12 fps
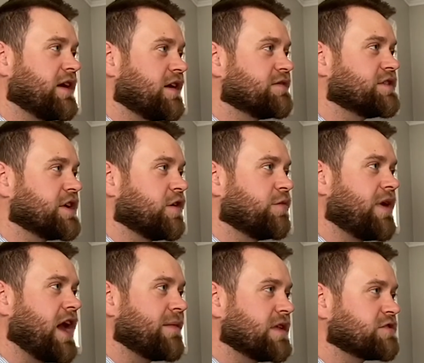of zero
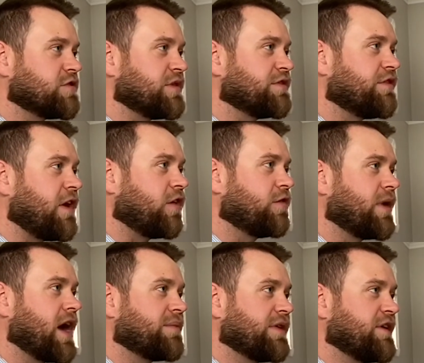payments will be followed by
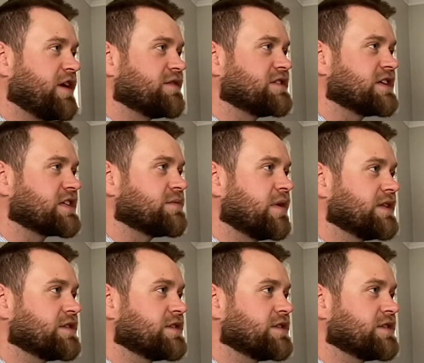a period of 6 months